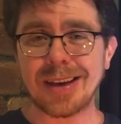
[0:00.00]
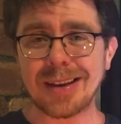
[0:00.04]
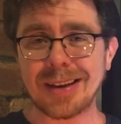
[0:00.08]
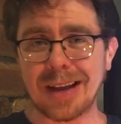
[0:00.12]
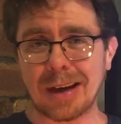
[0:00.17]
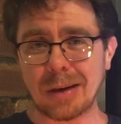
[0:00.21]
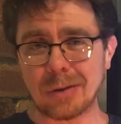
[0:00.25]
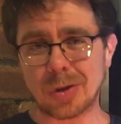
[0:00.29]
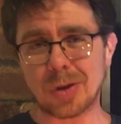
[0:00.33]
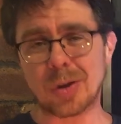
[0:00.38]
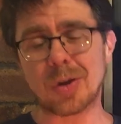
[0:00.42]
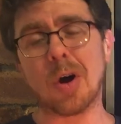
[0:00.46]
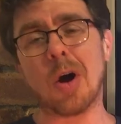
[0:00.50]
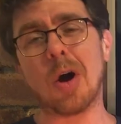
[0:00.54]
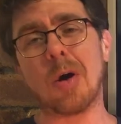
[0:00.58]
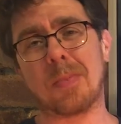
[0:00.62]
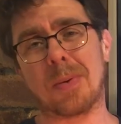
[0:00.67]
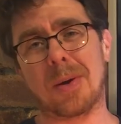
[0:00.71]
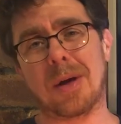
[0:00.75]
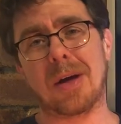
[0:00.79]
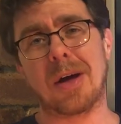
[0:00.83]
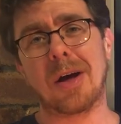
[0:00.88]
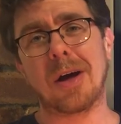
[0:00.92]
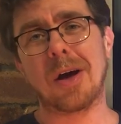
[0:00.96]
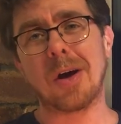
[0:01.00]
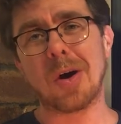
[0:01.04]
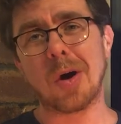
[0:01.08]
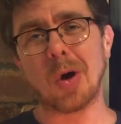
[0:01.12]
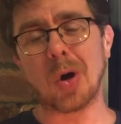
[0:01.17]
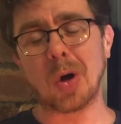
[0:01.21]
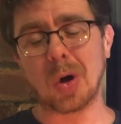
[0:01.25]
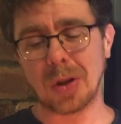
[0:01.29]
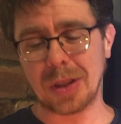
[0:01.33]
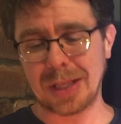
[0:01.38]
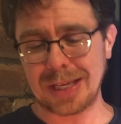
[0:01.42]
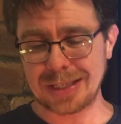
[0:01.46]
Now stop
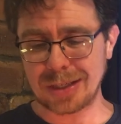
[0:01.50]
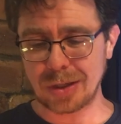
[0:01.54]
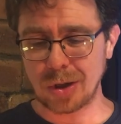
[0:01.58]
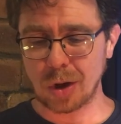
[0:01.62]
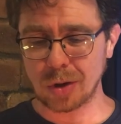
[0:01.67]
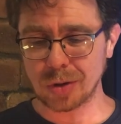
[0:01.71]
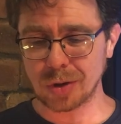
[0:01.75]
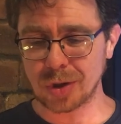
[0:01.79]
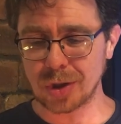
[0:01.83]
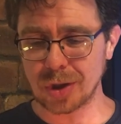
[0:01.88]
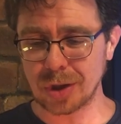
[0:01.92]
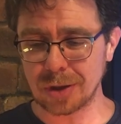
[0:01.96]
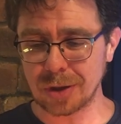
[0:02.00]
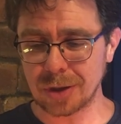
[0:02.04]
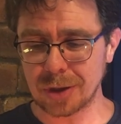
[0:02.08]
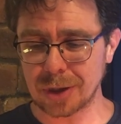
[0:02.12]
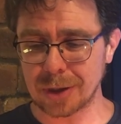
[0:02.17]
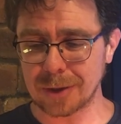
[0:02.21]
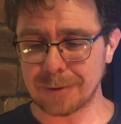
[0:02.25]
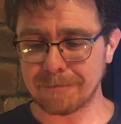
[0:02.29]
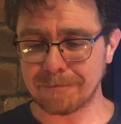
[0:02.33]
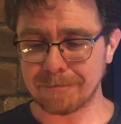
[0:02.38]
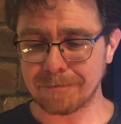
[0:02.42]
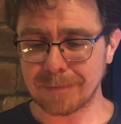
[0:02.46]
all this nonsense.